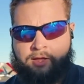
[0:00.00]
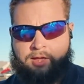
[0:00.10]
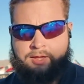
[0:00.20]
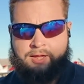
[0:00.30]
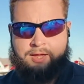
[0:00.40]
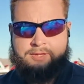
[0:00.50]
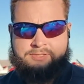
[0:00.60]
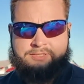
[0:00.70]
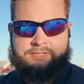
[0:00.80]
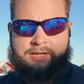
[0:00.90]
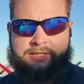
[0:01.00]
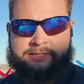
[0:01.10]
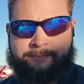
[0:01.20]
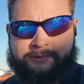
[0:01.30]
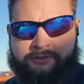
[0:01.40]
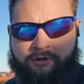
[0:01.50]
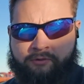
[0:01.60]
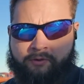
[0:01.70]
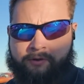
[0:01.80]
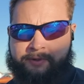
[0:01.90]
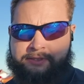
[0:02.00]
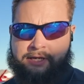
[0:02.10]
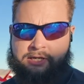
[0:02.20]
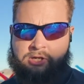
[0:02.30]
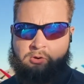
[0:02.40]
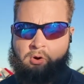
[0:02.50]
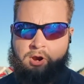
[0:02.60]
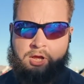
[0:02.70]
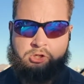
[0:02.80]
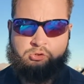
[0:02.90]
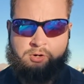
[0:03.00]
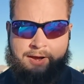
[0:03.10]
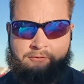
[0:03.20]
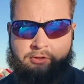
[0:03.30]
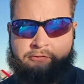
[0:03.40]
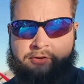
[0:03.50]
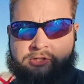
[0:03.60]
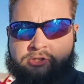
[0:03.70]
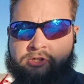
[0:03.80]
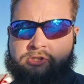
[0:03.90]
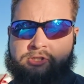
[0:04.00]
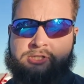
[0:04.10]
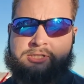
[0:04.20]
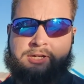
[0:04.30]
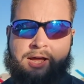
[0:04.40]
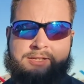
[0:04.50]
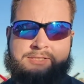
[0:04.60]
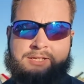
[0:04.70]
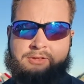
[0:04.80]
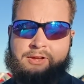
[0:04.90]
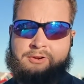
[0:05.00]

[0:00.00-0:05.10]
Hey guys, in today's episode we're going to be taking you on a travel adventure to Scottsdale,